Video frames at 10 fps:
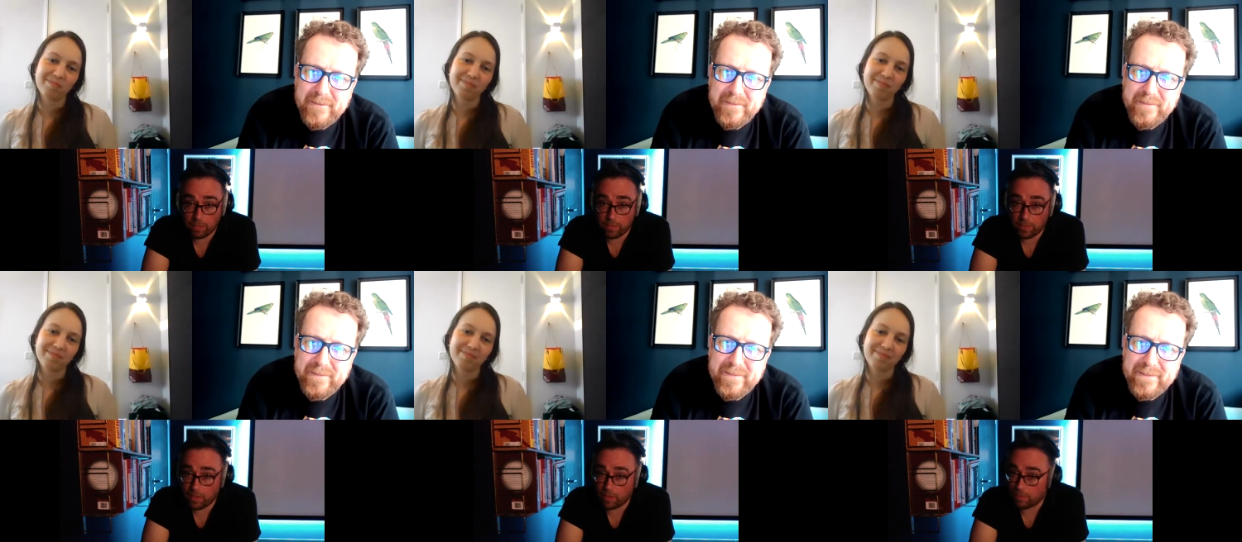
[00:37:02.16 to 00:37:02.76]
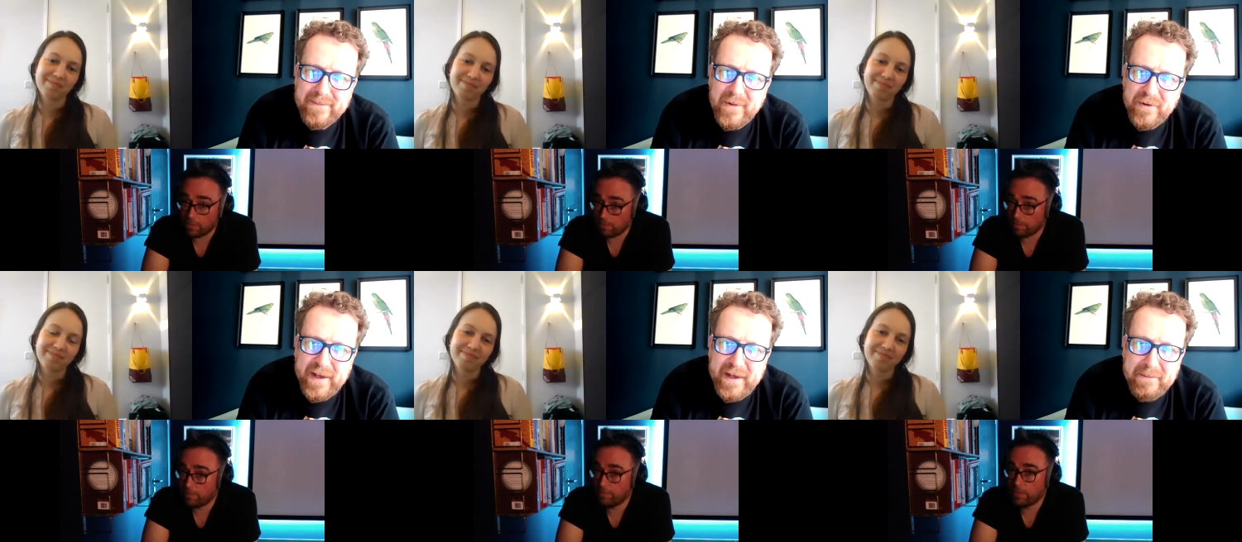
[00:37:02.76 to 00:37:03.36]
Speaker 1: you know,
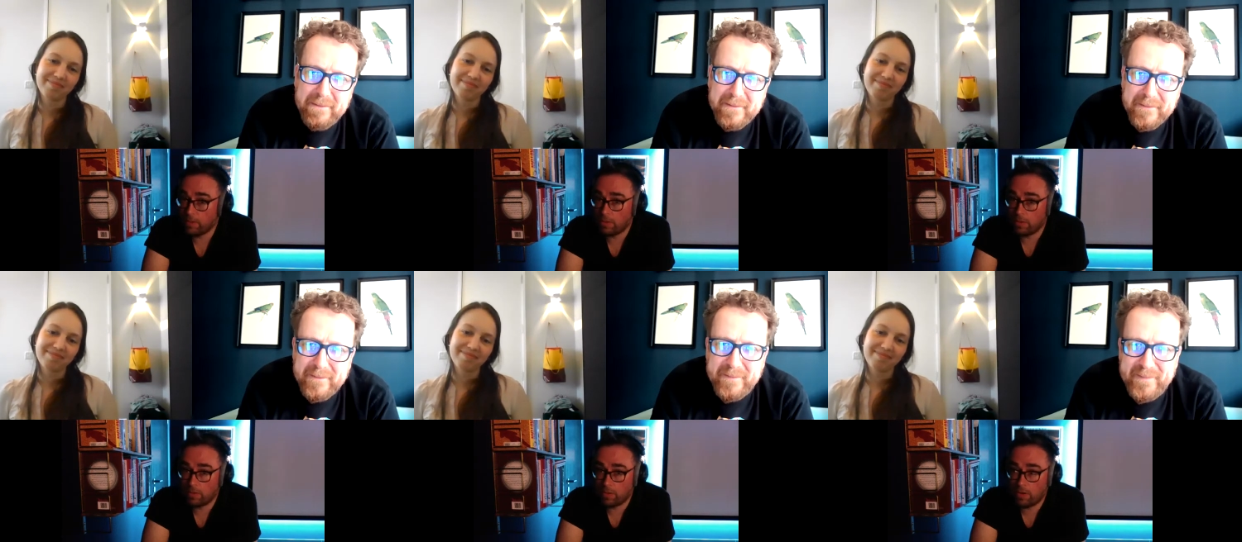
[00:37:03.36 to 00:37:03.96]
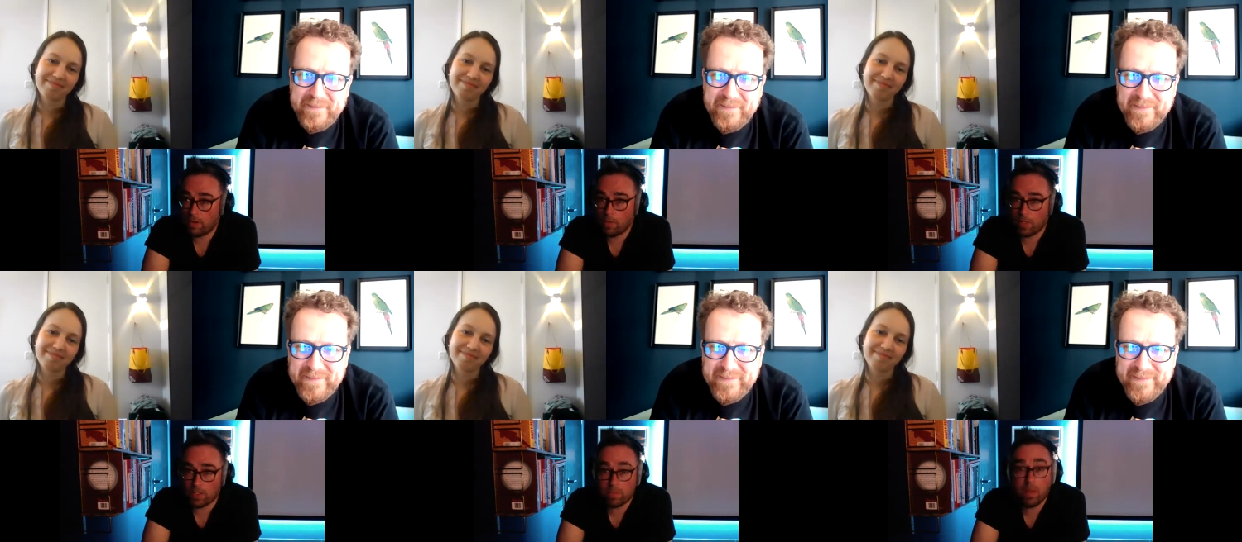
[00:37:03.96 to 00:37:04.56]
not yet grown up
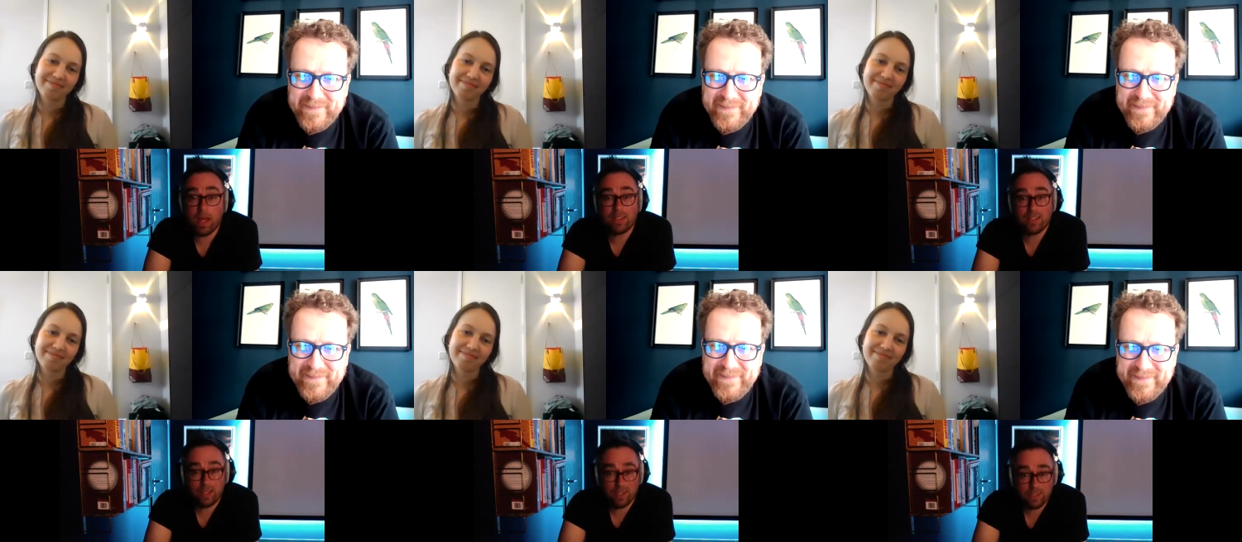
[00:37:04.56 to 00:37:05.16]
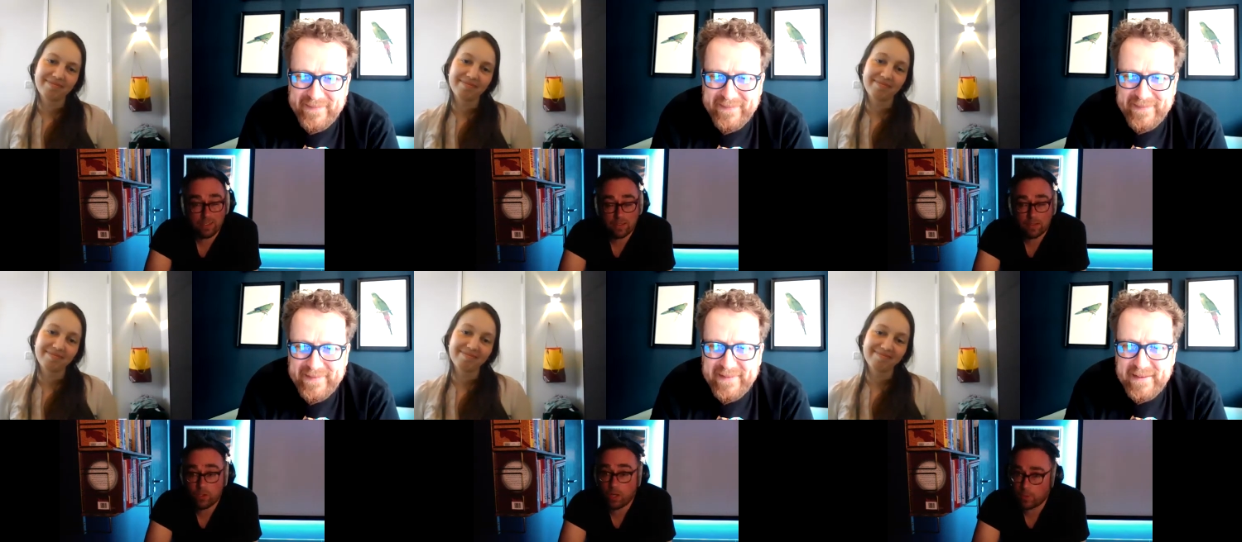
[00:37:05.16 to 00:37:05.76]
ones. But others,
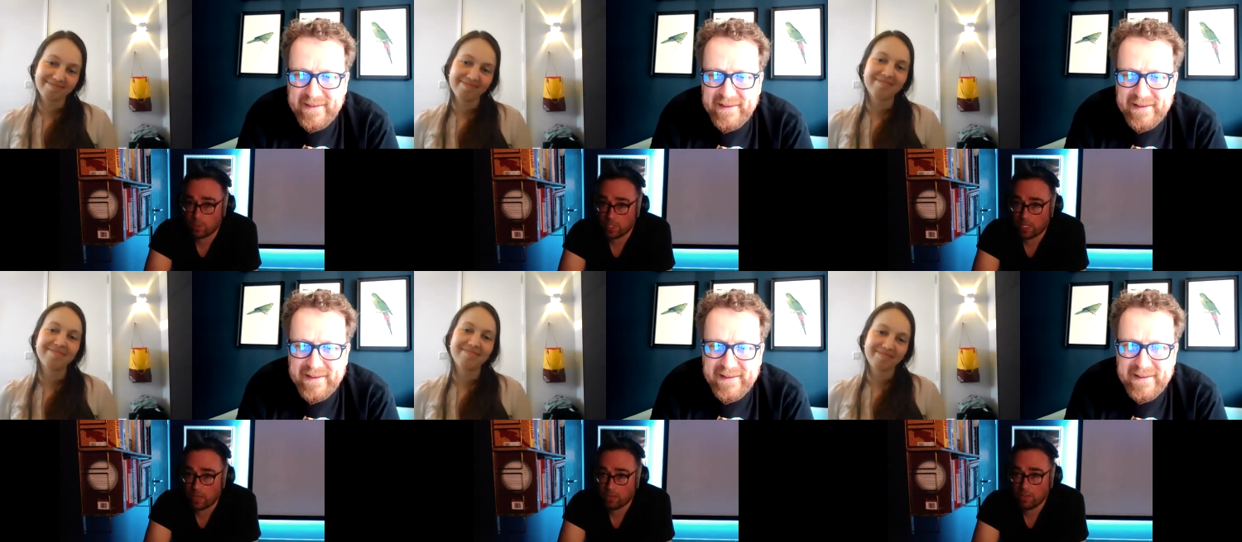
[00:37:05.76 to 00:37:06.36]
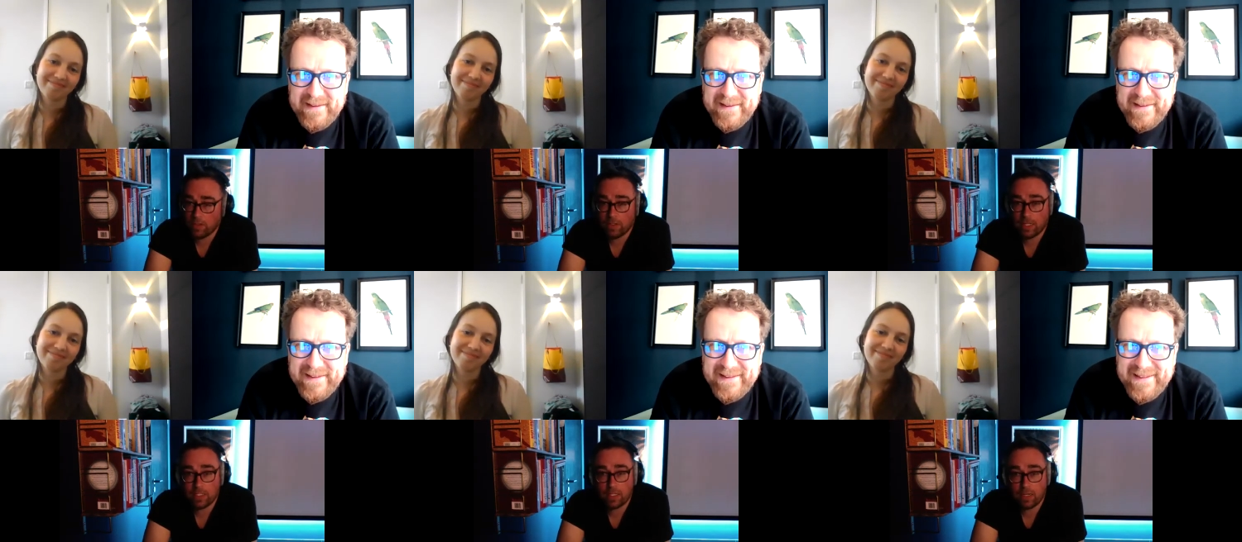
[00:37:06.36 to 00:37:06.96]
Thomas was alone.
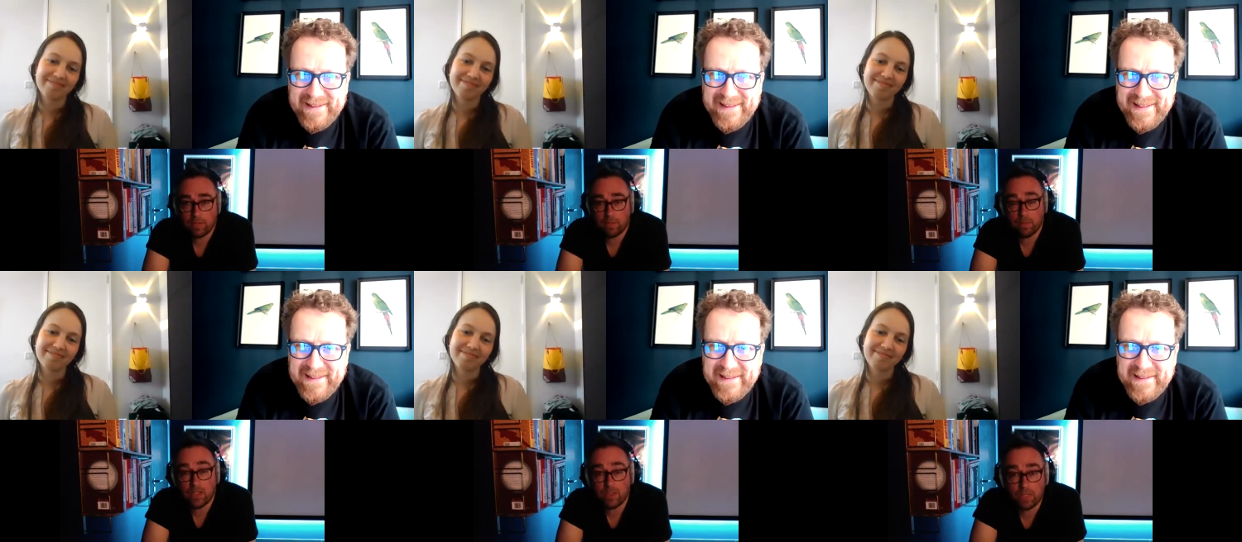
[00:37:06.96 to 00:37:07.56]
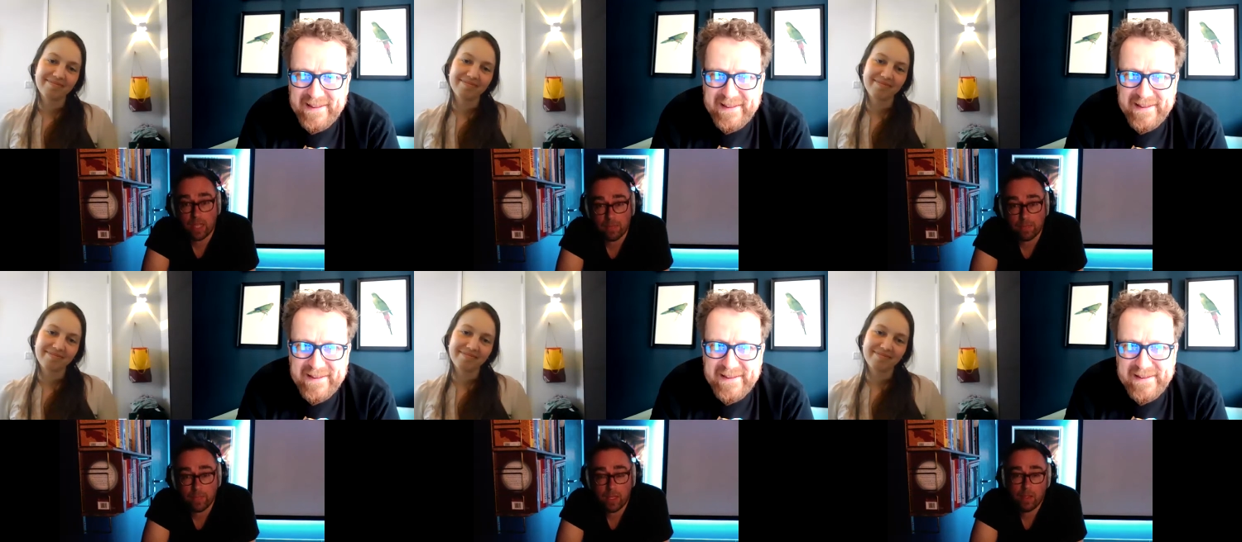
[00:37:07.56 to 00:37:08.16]
That's a lovely puzzle game
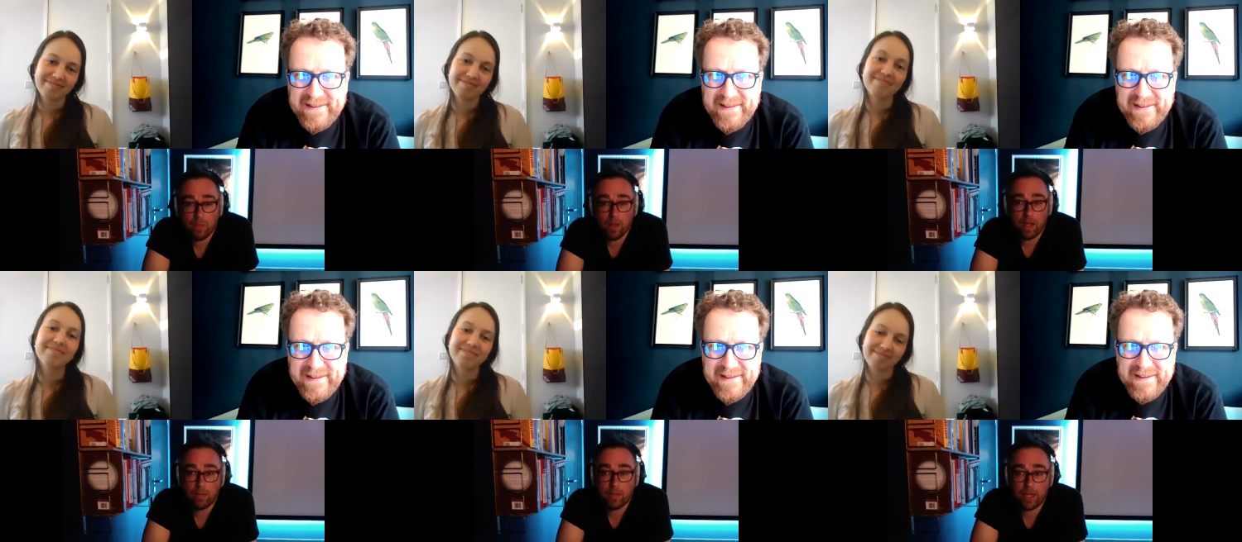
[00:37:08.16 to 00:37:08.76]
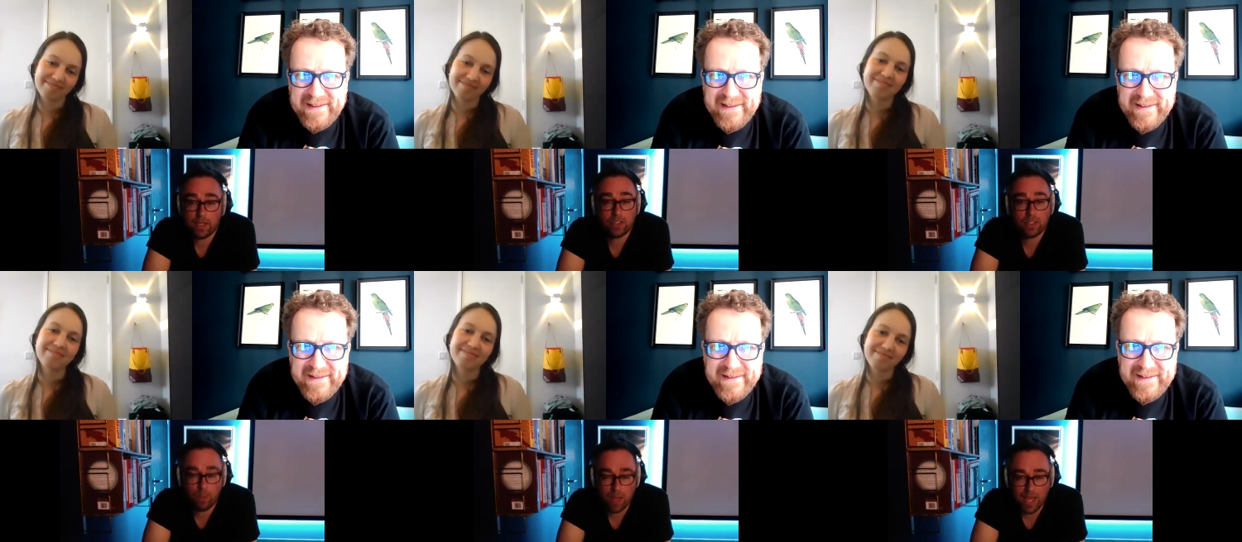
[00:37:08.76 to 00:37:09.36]
where I play a
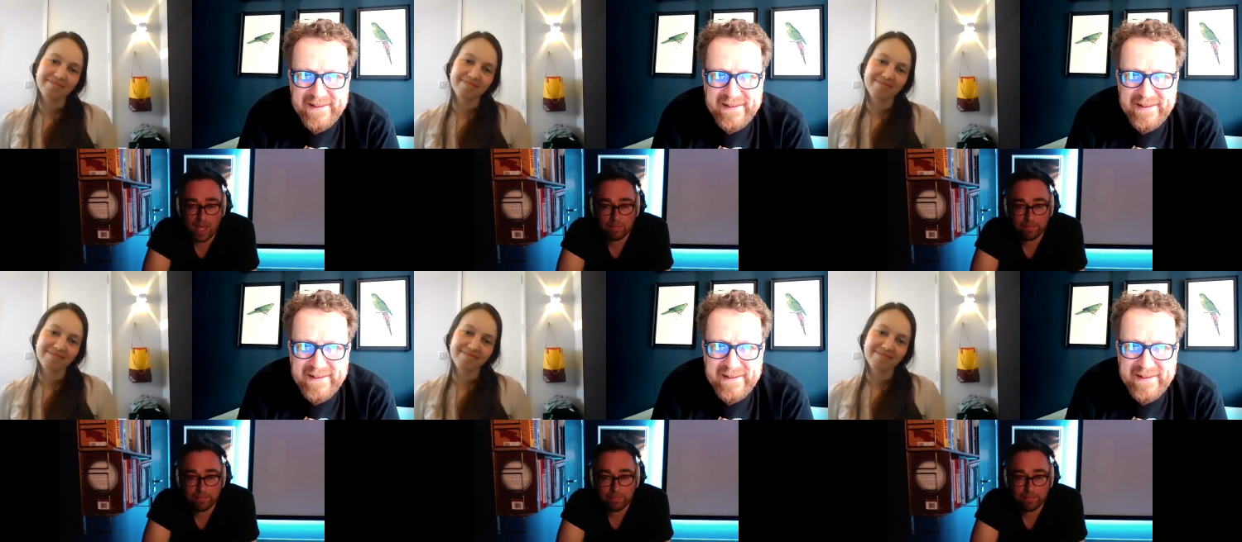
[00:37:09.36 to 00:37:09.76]
square.